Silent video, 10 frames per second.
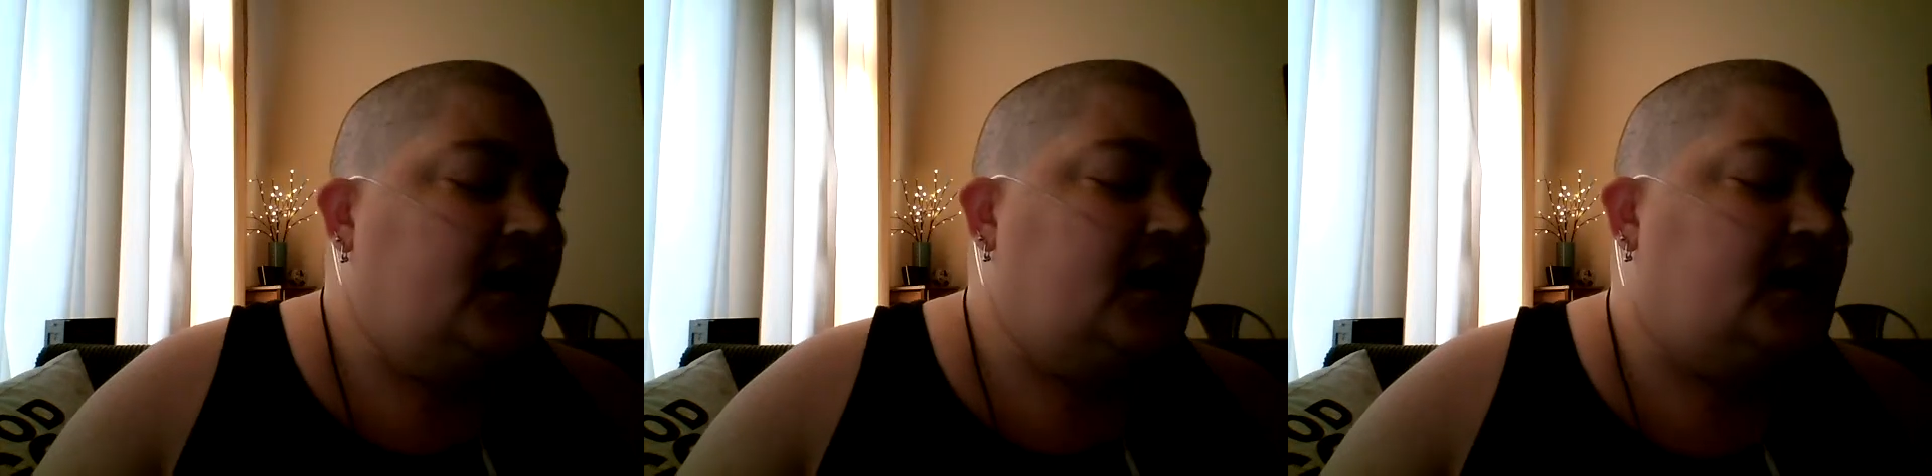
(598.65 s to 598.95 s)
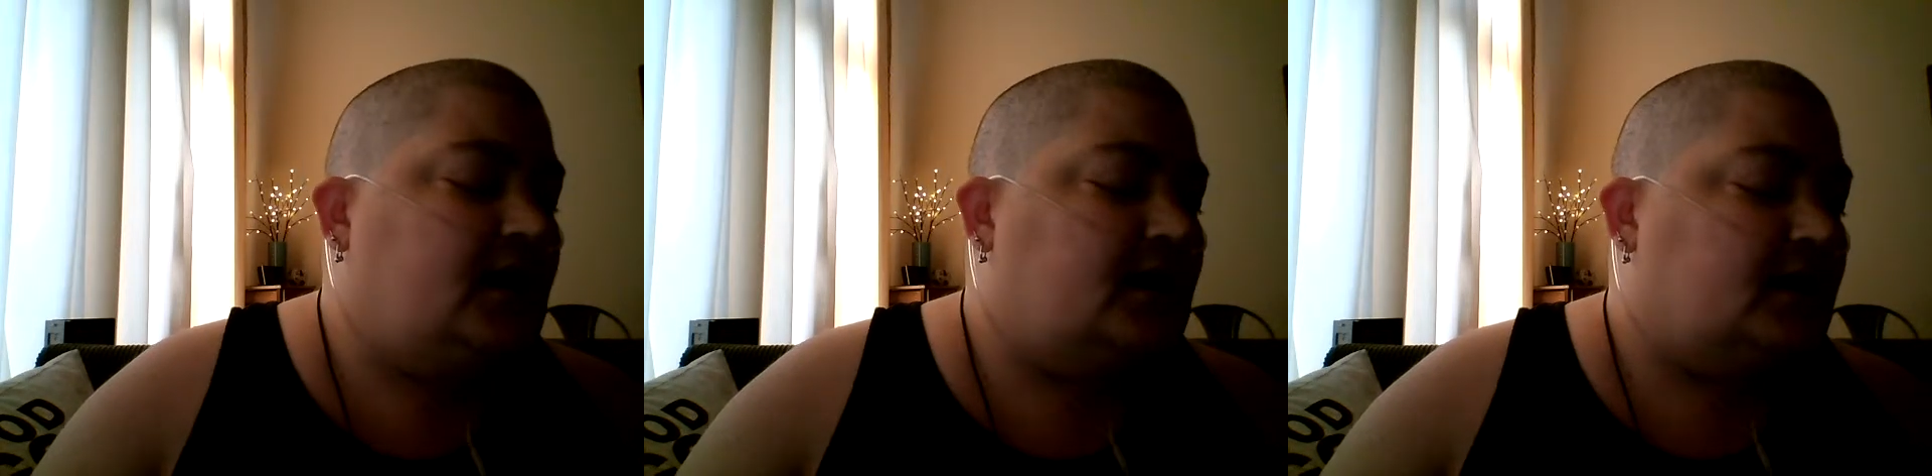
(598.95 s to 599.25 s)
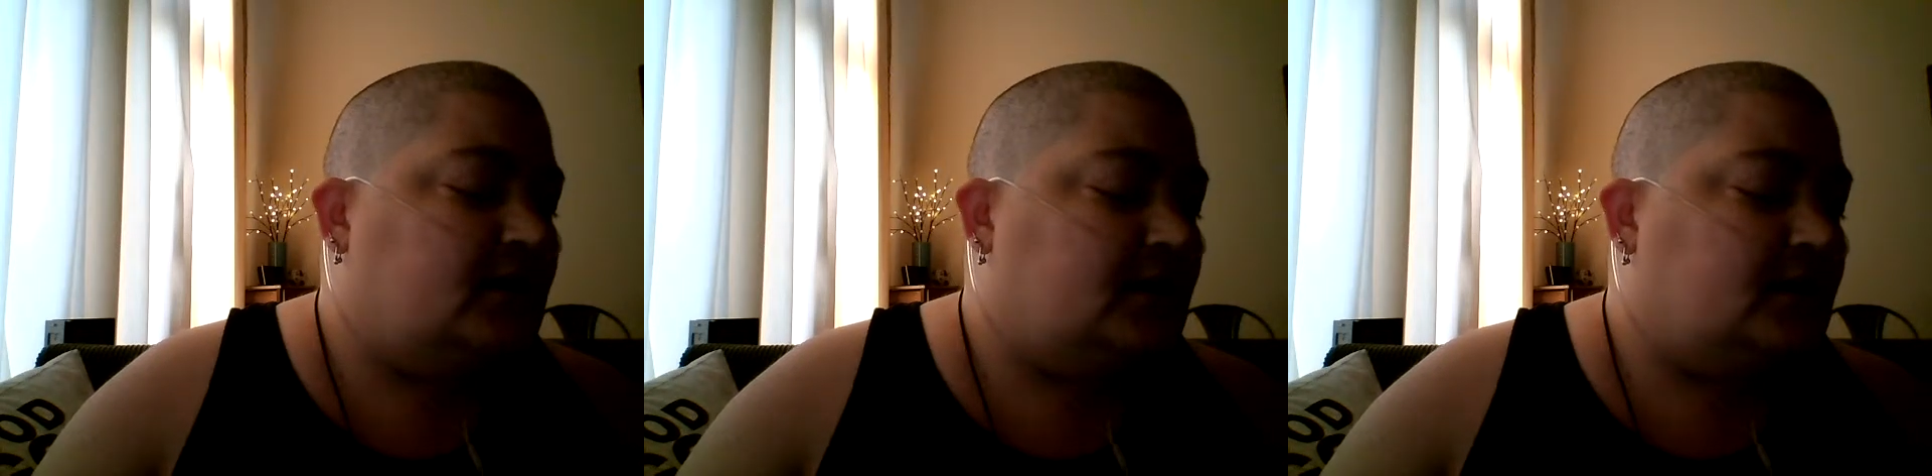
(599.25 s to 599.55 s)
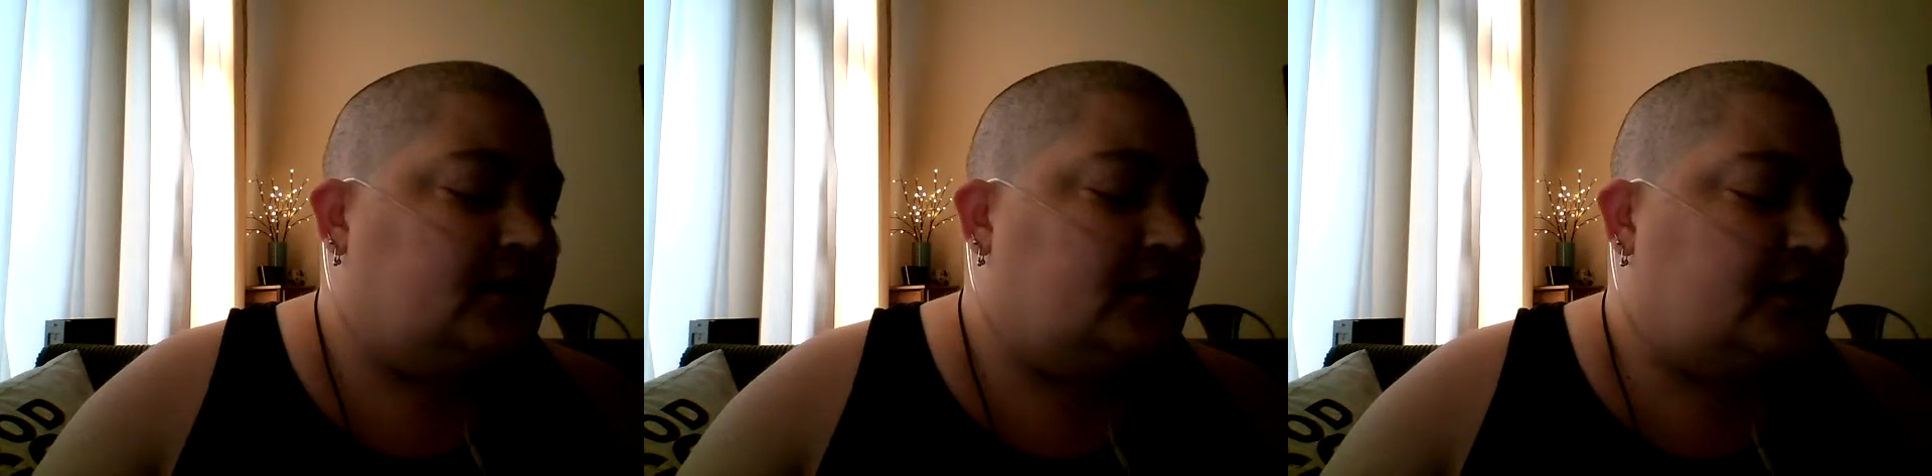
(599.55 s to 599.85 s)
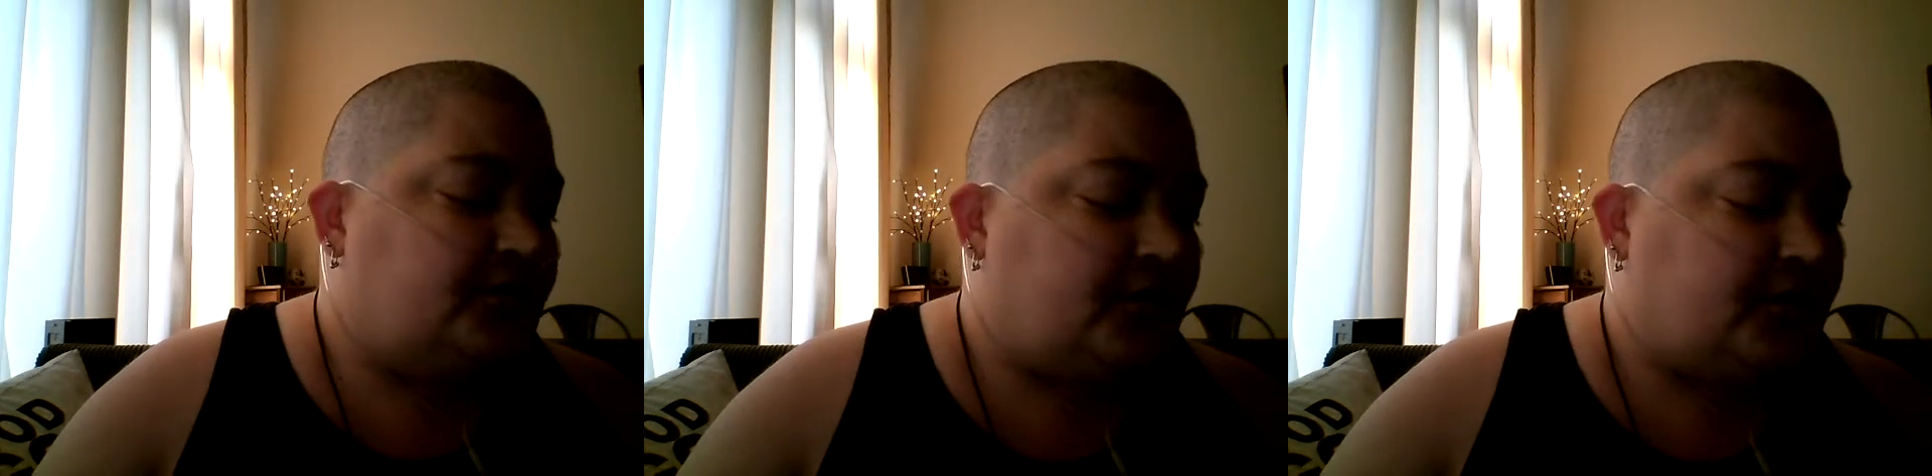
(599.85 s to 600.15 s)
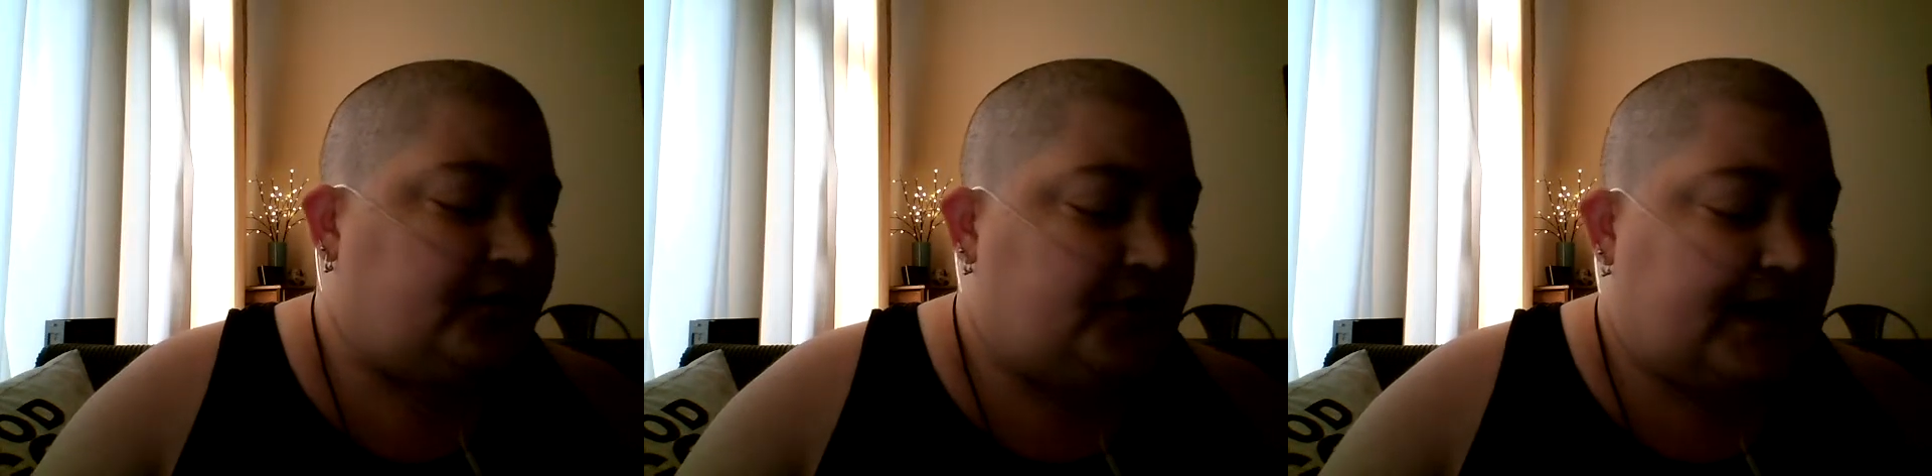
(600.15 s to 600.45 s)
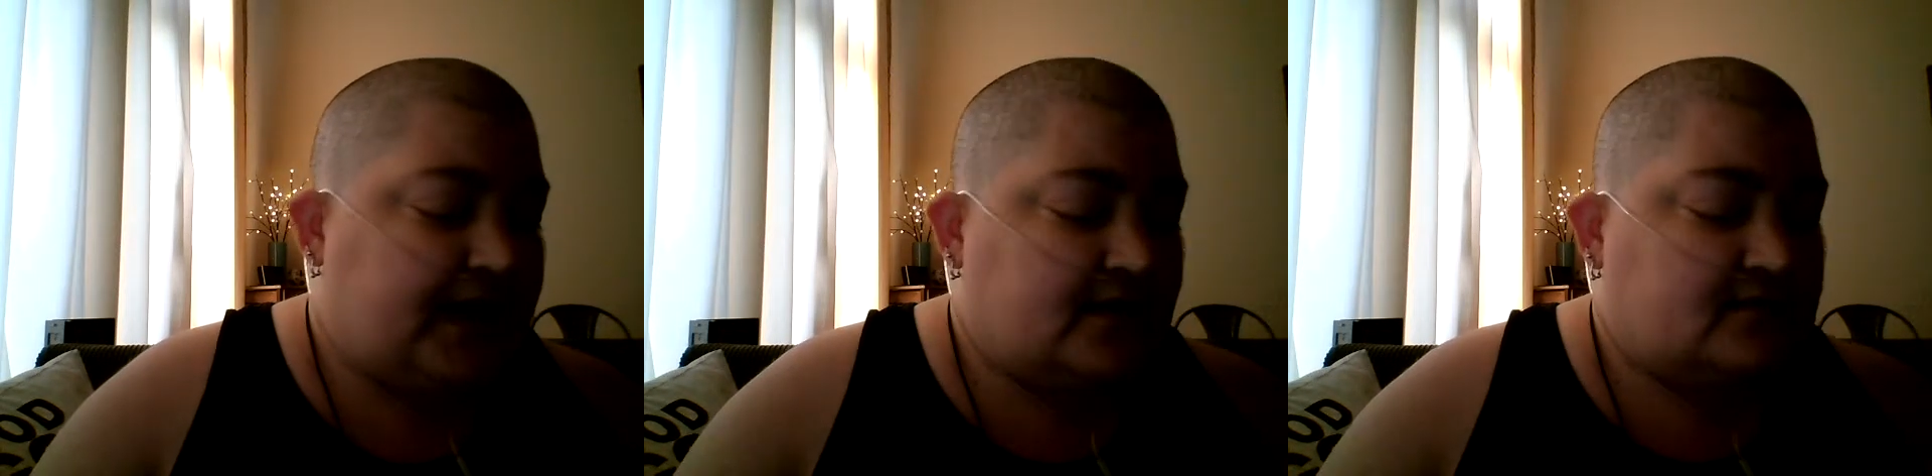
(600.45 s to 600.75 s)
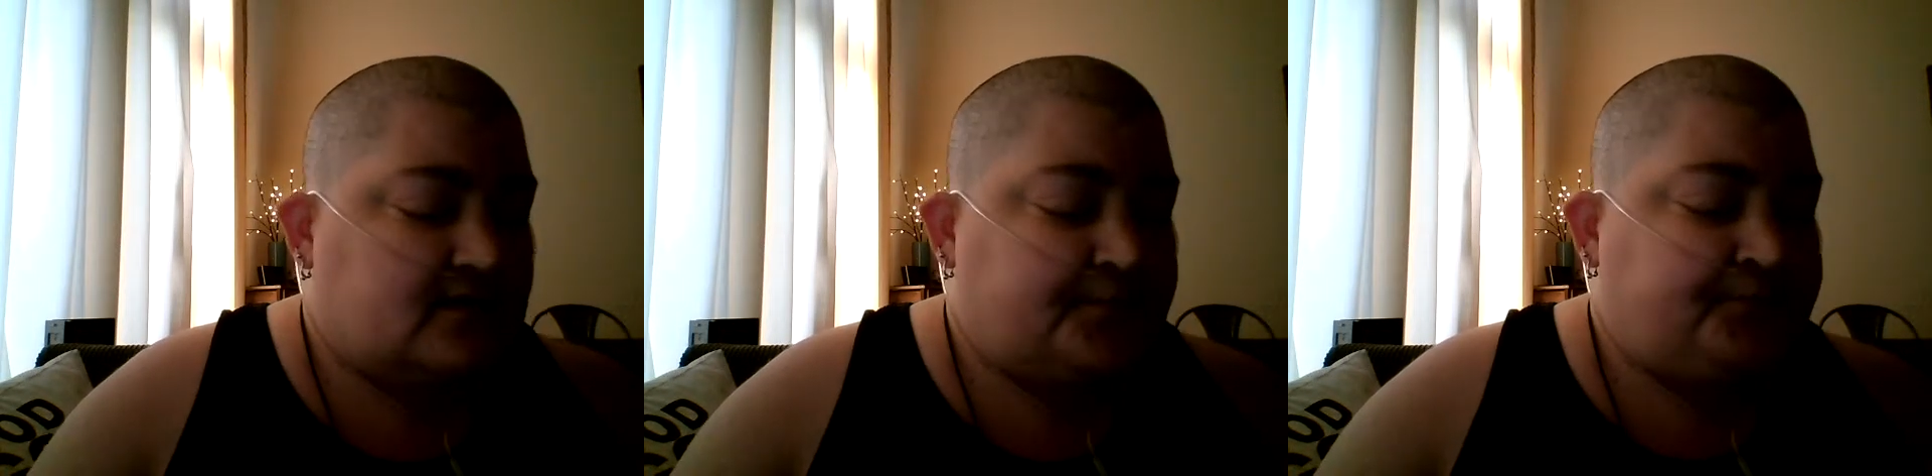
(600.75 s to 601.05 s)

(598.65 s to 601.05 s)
for a few days.